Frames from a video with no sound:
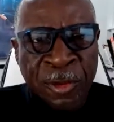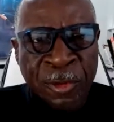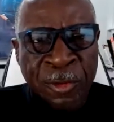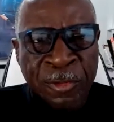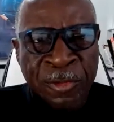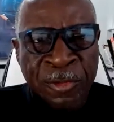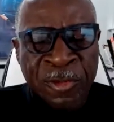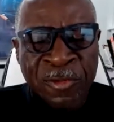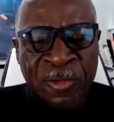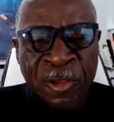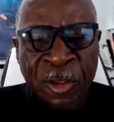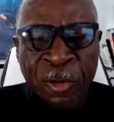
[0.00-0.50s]

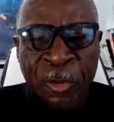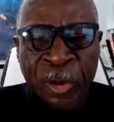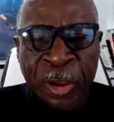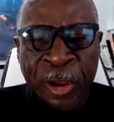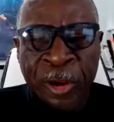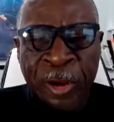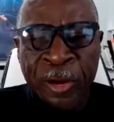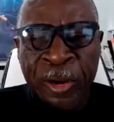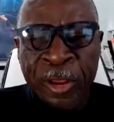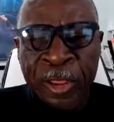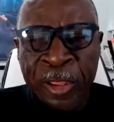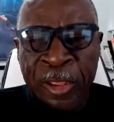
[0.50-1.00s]
So this whole
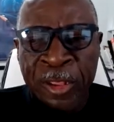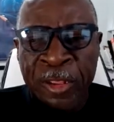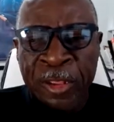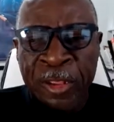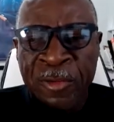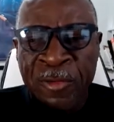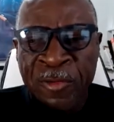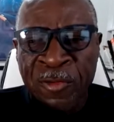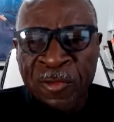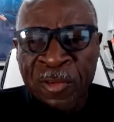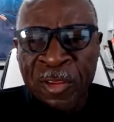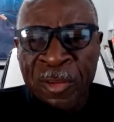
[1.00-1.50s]

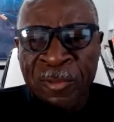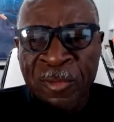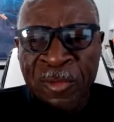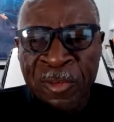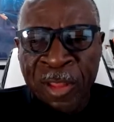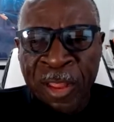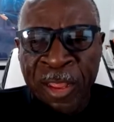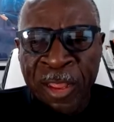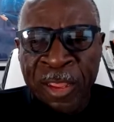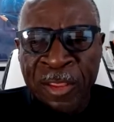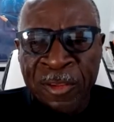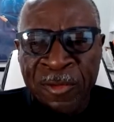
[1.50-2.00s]
area
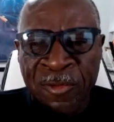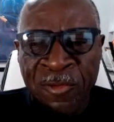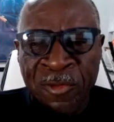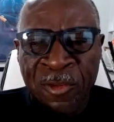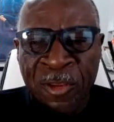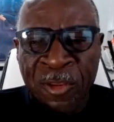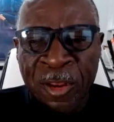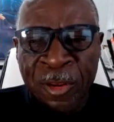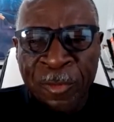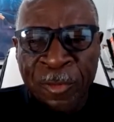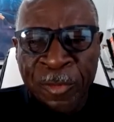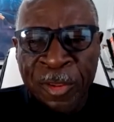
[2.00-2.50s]
seems like it's
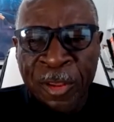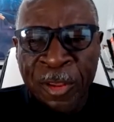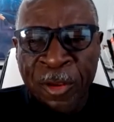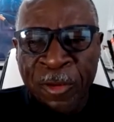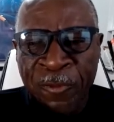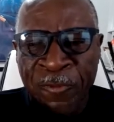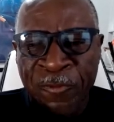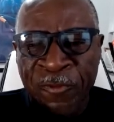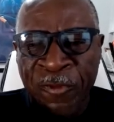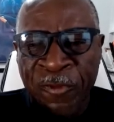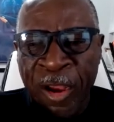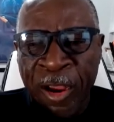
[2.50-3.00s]
going to be
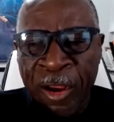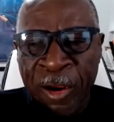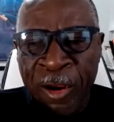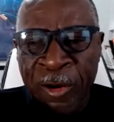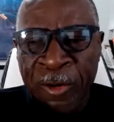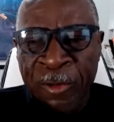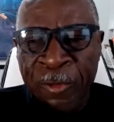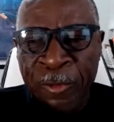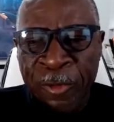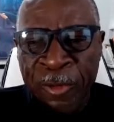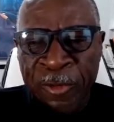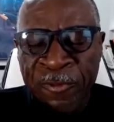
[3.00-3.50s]
on
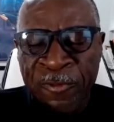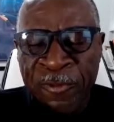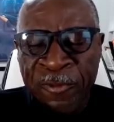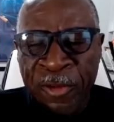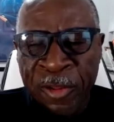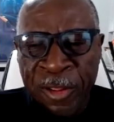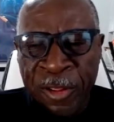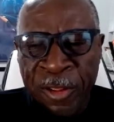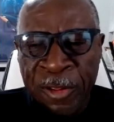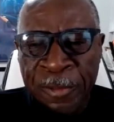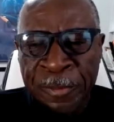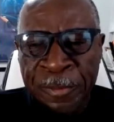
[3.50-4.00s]
fire with
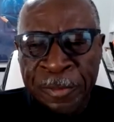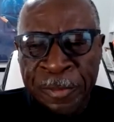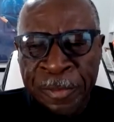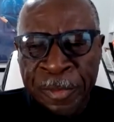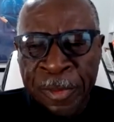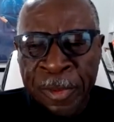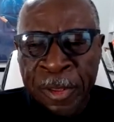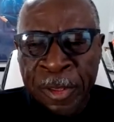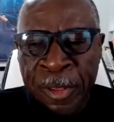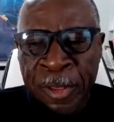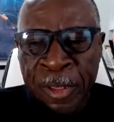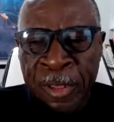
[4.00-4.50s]

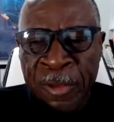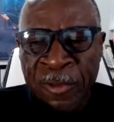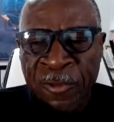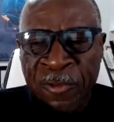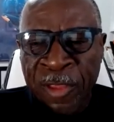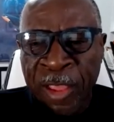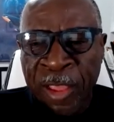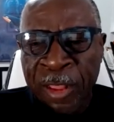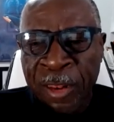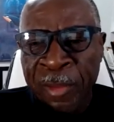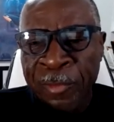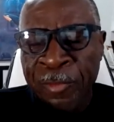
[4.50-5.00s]

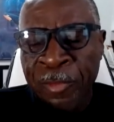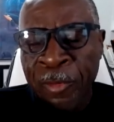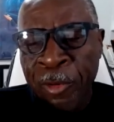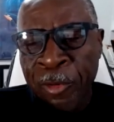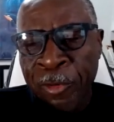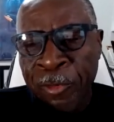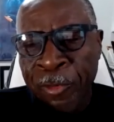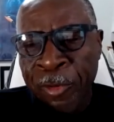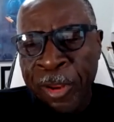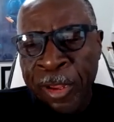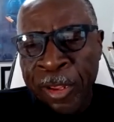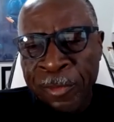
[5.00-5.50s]
cycling
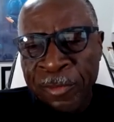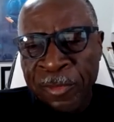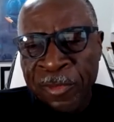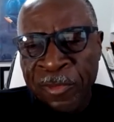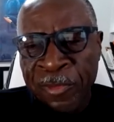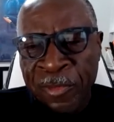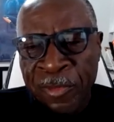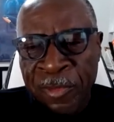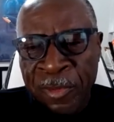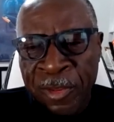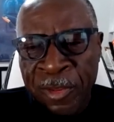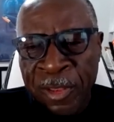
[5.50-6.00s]

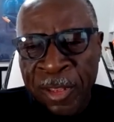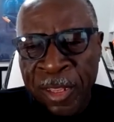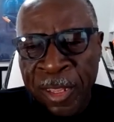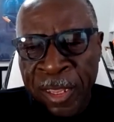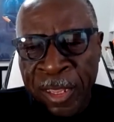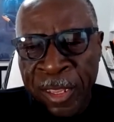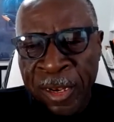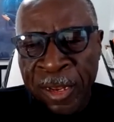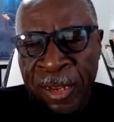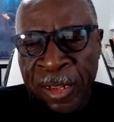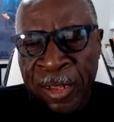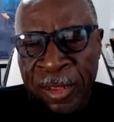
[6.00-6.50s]
programs
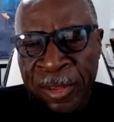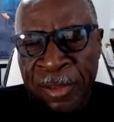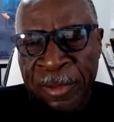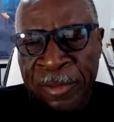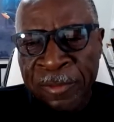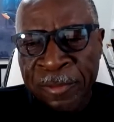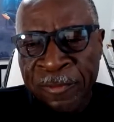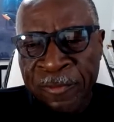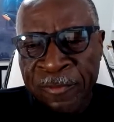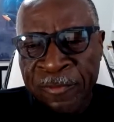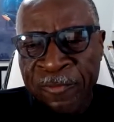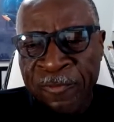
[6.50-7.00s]
and
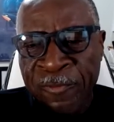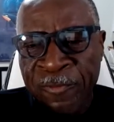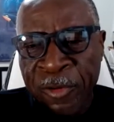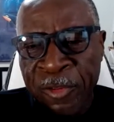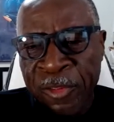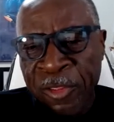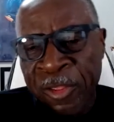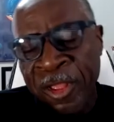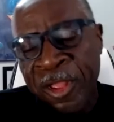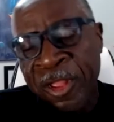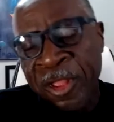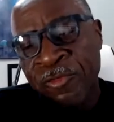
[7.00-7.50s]

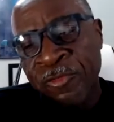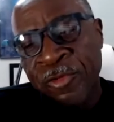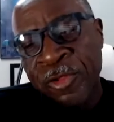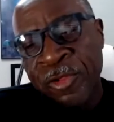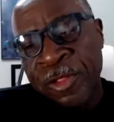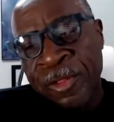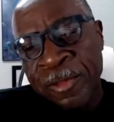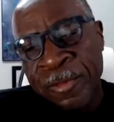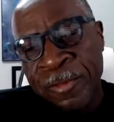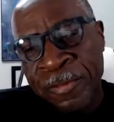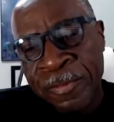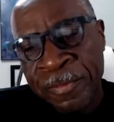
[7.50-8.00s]
for the
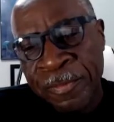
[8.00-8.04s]
country.